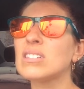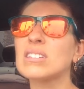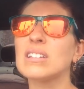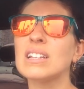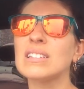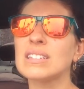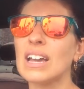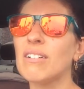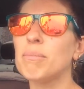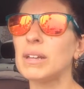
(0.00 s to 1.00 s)
just,
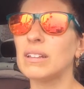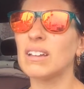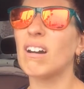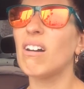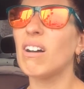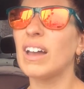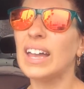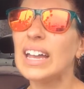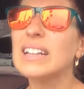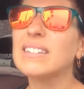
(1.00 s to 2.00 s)
instead of being like, oh, I
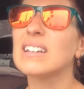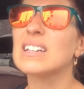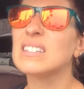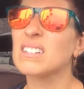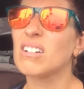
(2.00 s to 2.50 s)
hate this,